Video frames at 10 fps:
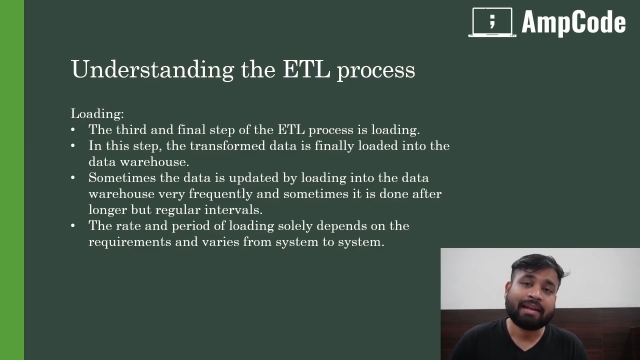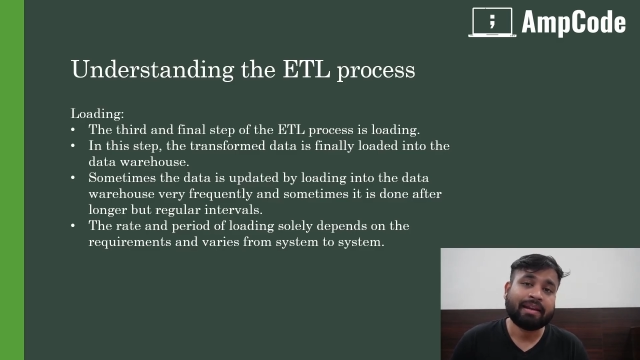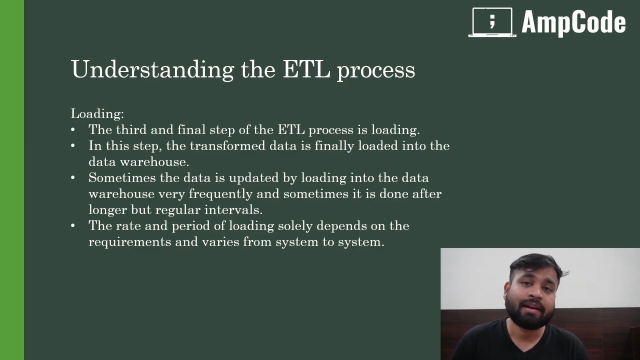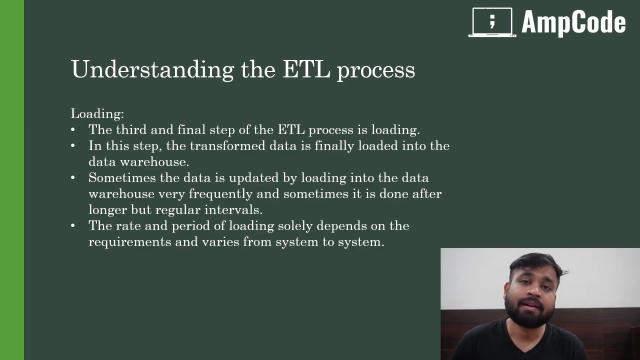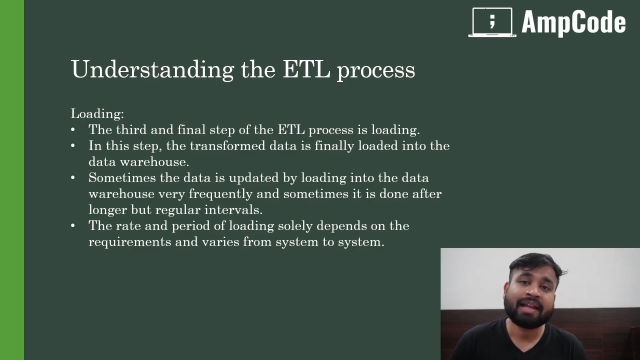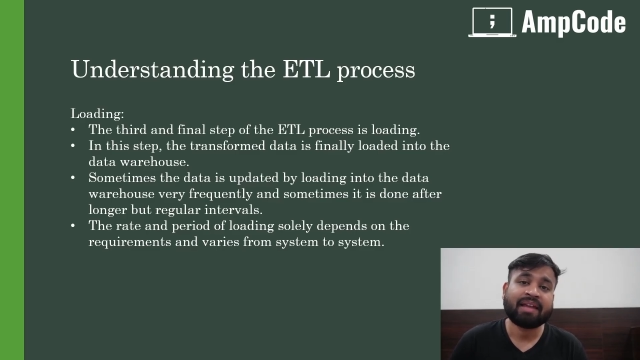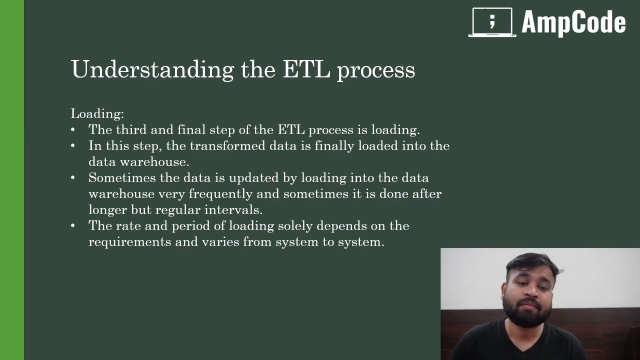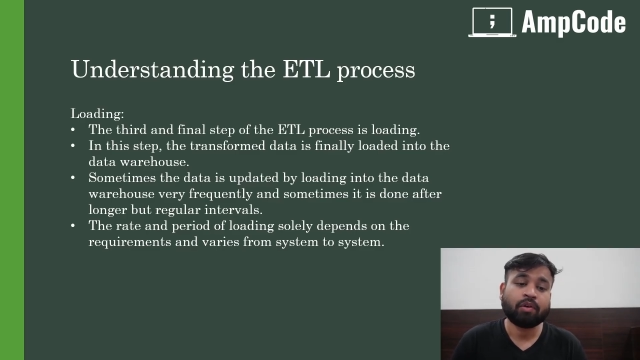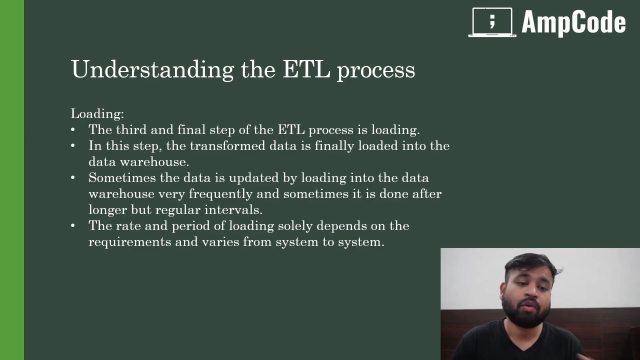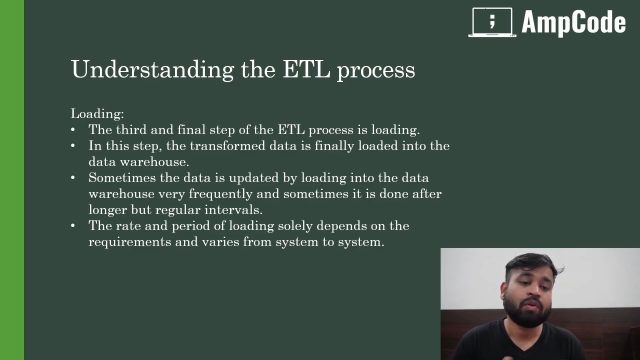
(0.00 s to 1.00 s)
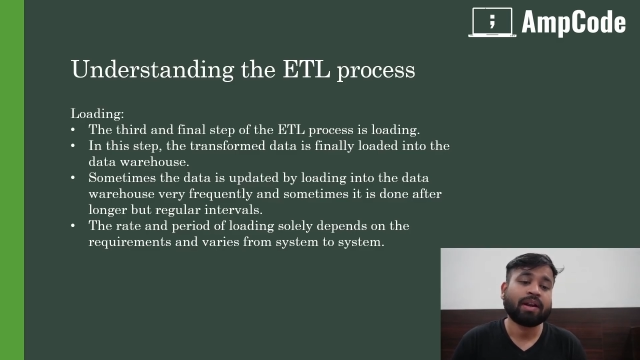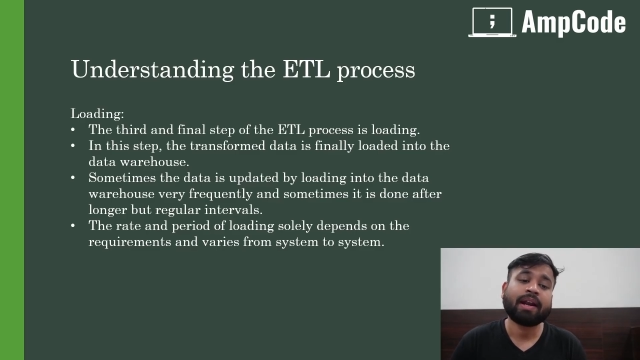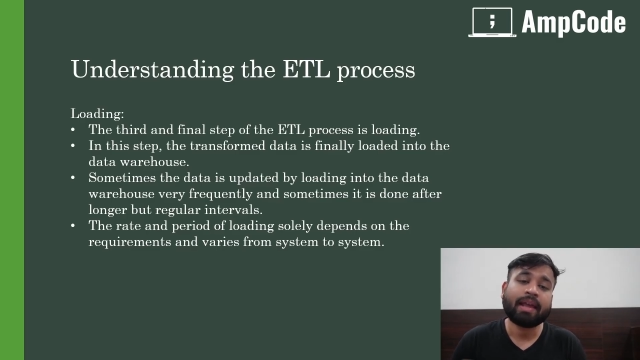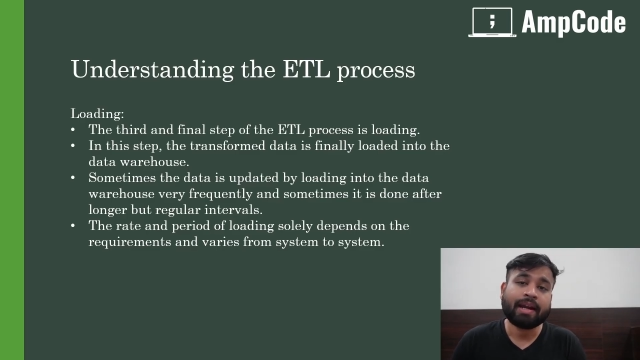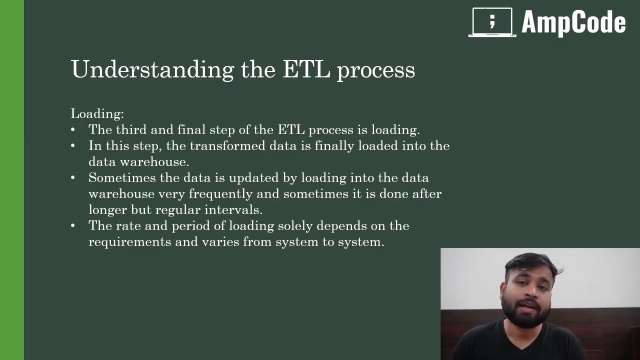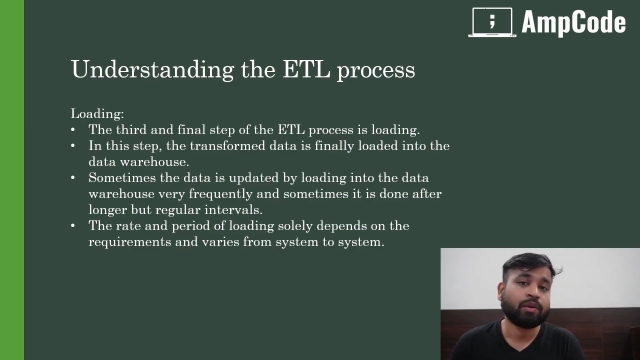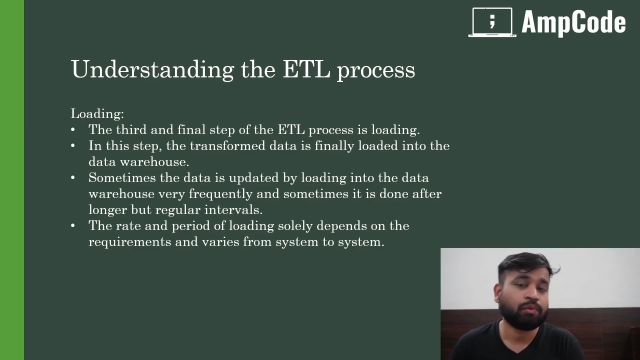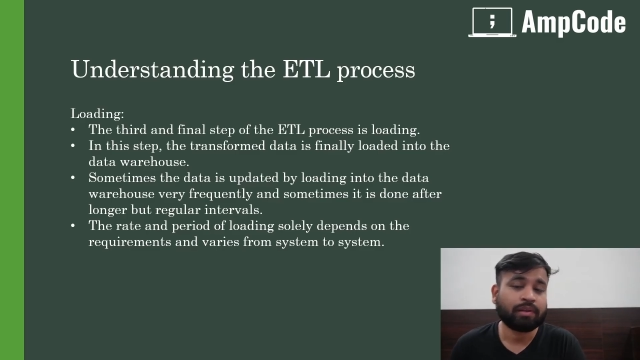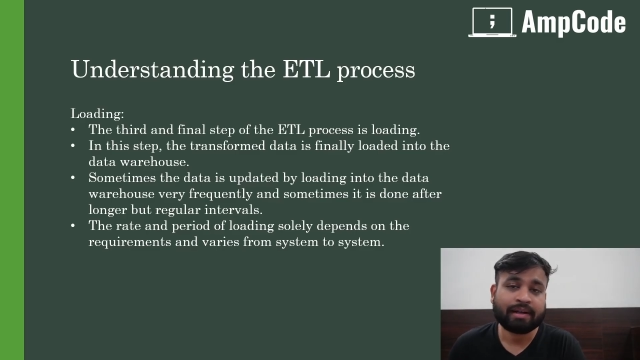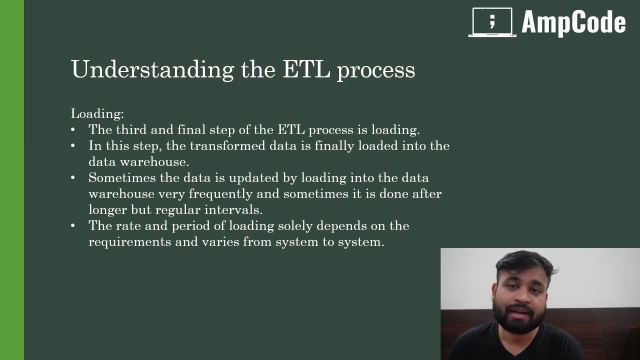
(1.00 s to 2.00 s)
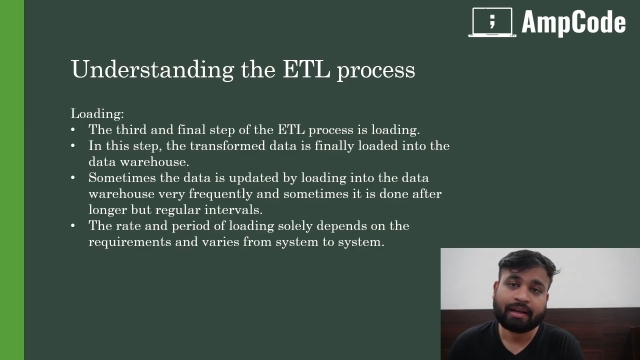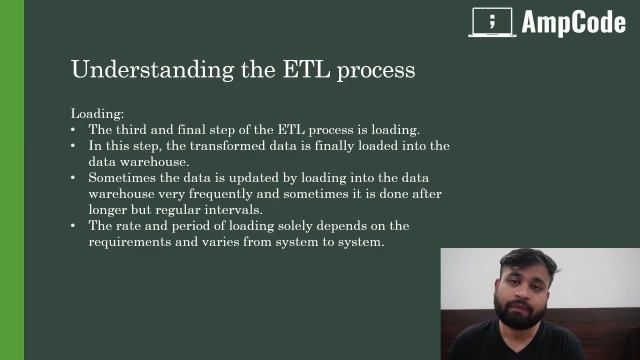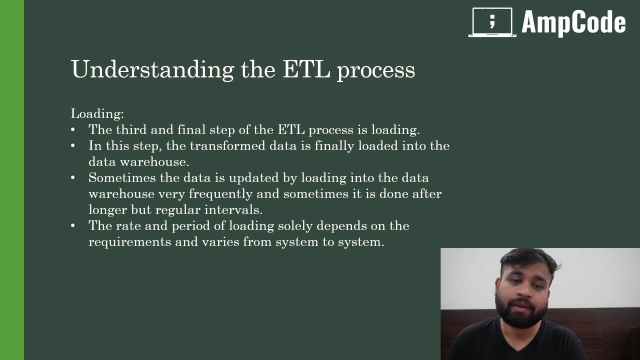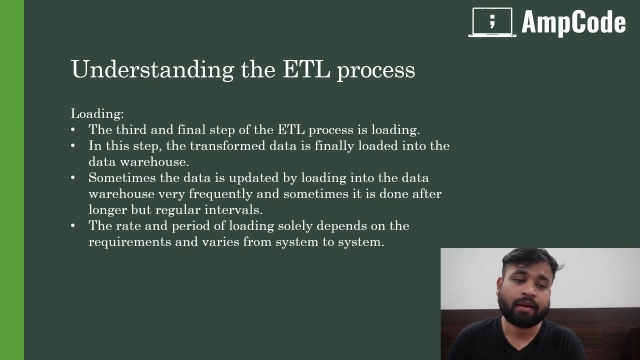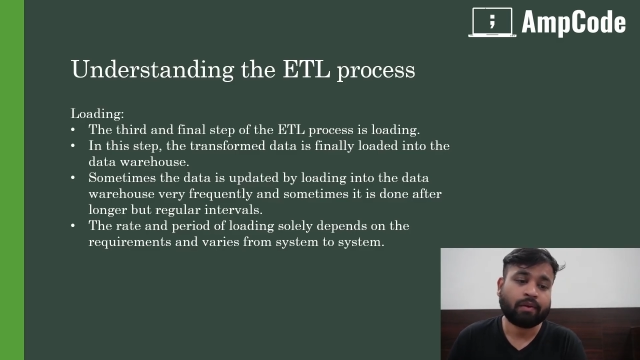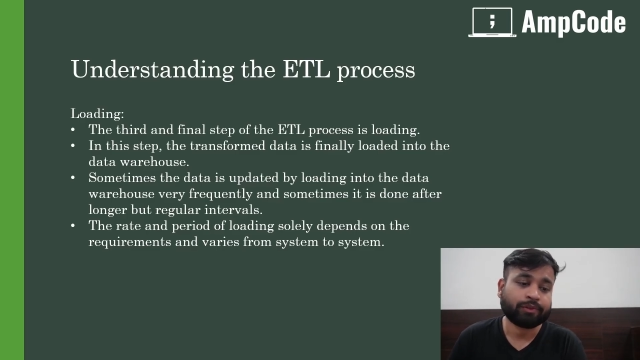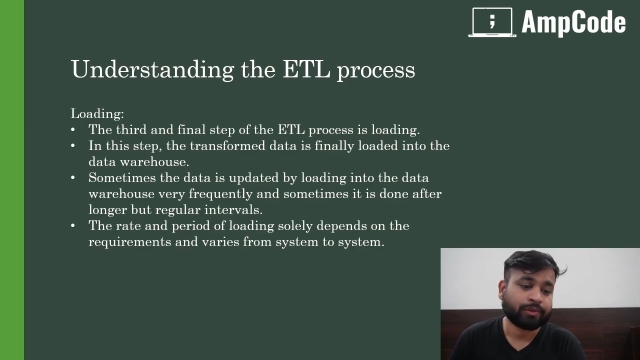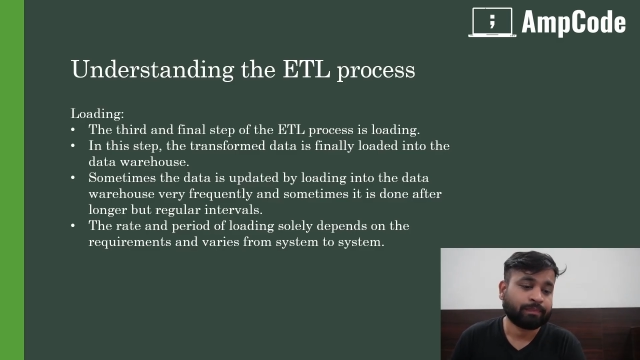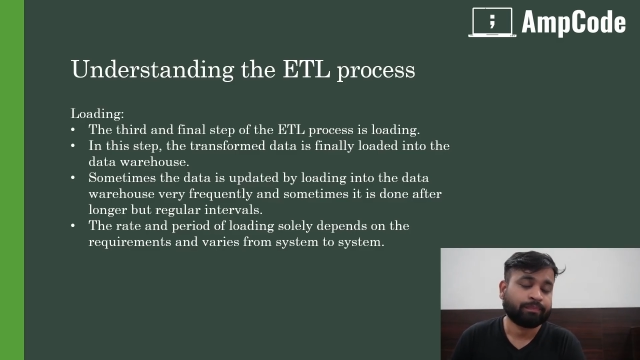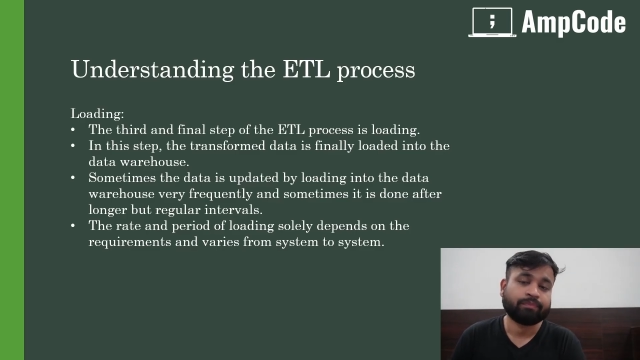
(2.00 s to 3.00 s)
real time loaded into the data warehouse.